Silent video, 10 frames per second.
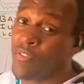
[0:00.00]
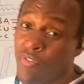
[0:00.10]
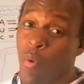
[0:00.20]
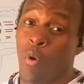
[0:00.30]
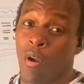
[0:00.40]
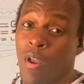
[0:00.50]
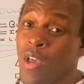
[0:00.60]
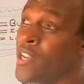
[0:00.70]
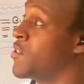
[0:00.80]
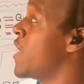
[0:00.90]
4.
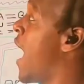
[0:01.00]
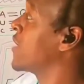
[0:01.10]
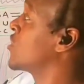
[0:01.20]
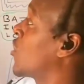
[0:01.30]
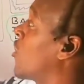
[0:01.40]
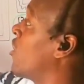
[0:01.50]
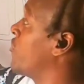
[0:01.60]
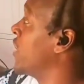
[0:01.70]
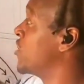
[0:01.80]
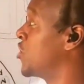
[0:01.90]
Do not start off
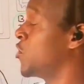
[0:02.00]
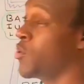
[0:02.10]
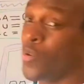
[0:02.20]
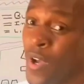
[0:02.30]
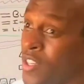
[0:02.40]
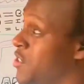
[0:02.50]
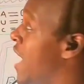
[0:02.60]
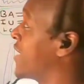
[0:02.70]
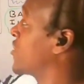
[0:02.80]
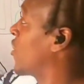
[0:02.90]
at 2. Do
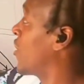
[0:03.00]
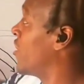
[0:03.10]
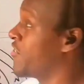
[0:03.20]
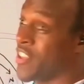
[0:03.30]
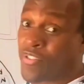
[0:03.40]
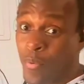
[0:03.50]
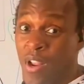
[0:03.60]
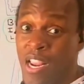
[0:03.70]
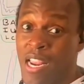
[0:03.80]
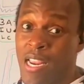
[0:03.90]
not start off at
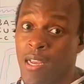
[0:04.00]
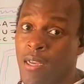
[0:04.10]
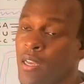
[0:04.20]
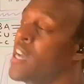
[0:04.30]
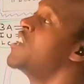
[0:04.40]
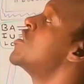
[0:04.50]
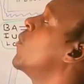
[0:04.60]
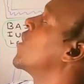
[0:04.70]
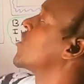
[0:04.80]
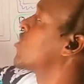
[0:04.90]
3. You
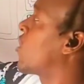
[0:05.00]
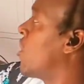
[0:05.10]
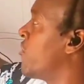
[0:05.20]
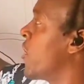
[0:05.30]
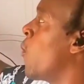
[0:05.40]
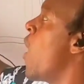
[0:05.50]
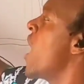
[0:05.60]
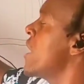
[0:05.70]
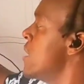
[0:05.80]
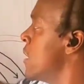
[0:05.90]
want to start off at
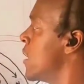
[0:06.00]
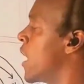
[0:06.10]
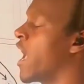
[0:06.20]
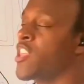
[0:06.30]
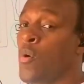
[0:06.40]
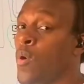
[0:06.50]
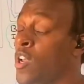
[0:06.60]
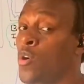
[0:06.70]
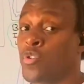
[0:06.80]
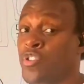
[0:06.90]
1 and you want to
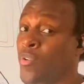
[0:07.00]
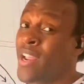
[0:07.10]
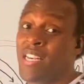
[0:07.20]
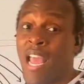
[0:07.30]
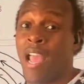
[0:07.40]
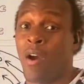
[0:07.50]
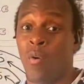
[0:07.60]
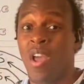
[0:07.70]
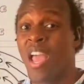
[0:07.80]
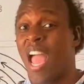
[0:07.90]
go straight down
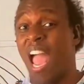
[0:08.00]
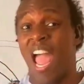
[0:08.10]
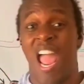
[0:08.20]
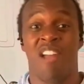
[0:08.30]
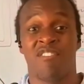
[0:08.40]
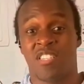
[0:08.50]
every